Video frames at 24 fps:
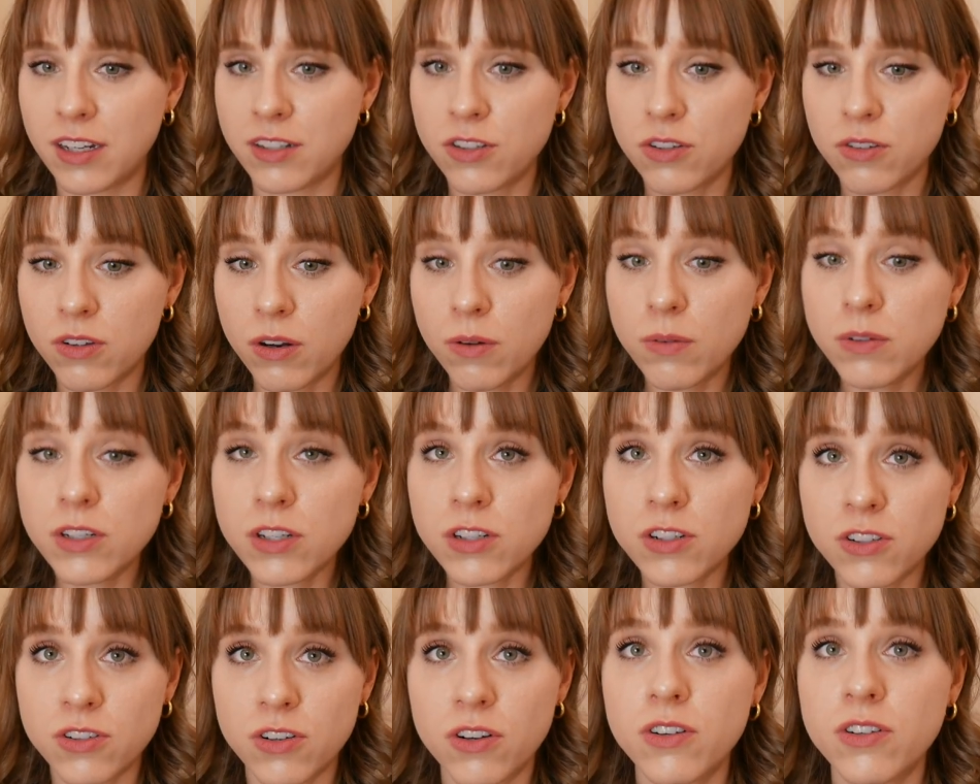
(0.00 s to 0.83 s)
So there was a
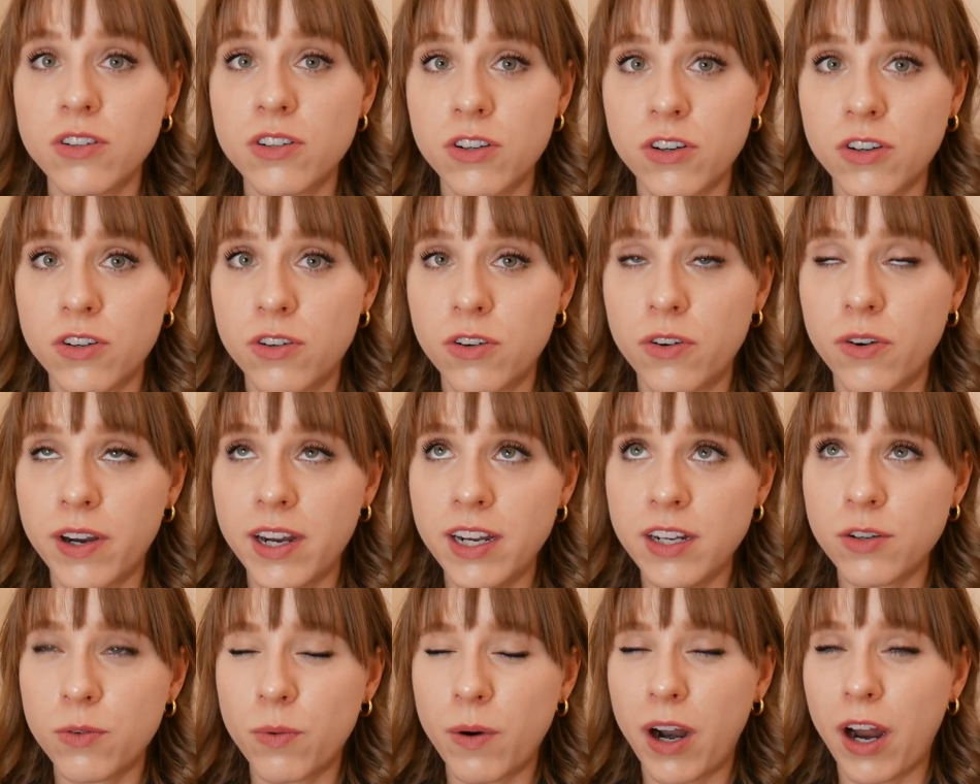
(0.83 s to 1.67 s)
certain
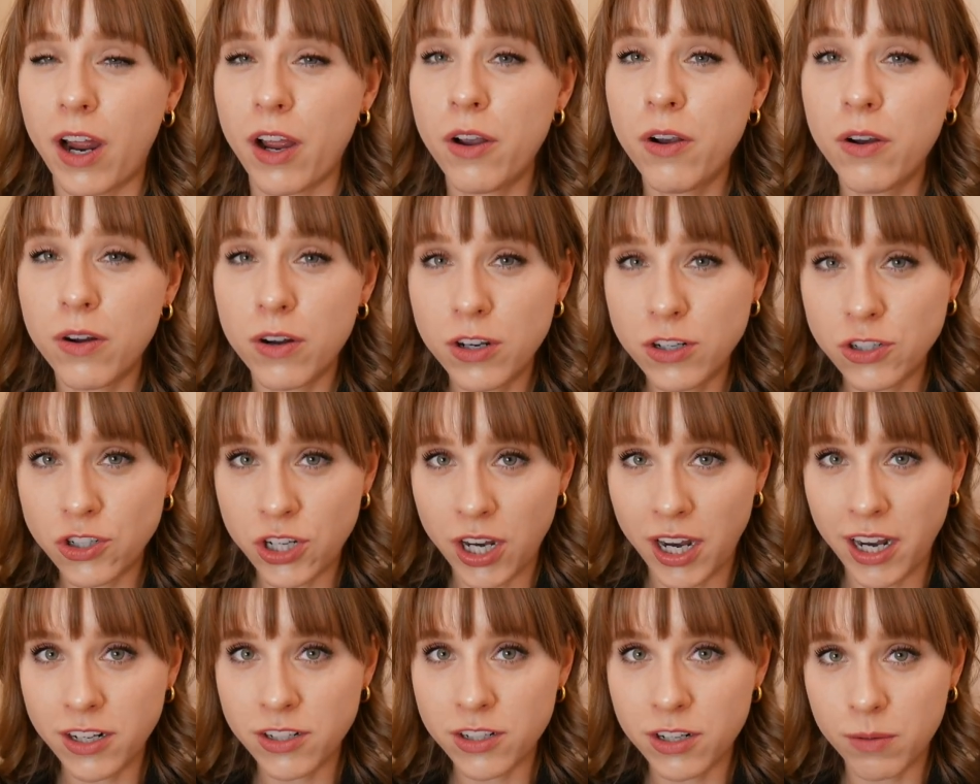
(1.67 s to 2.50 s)
degree to where I could
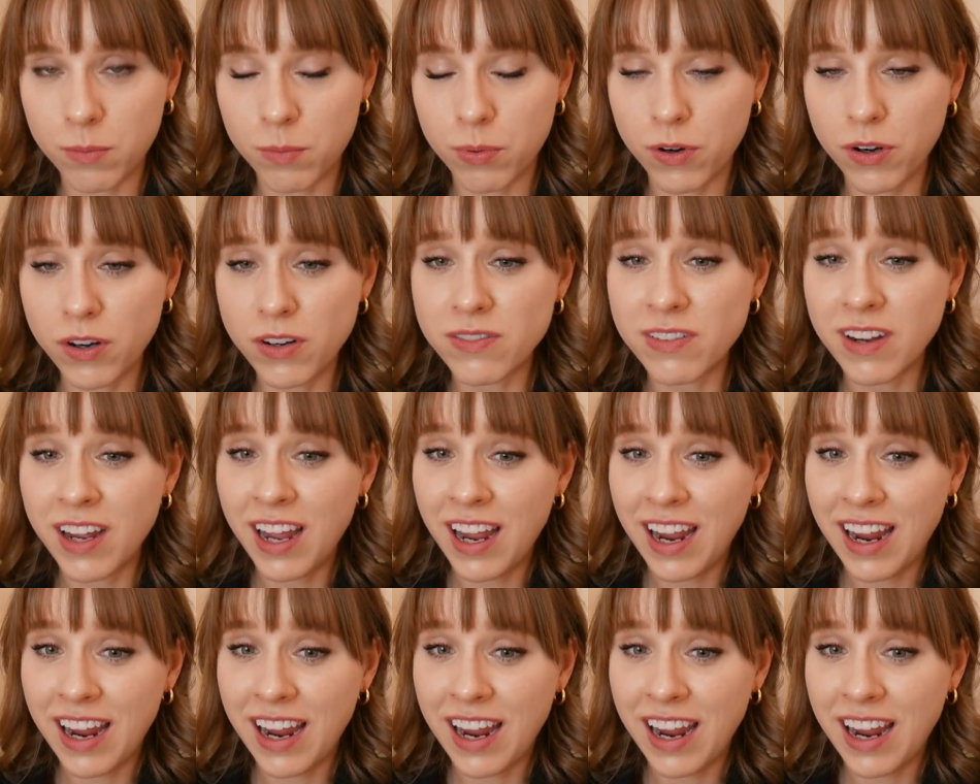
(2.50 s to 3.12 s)
change and improve,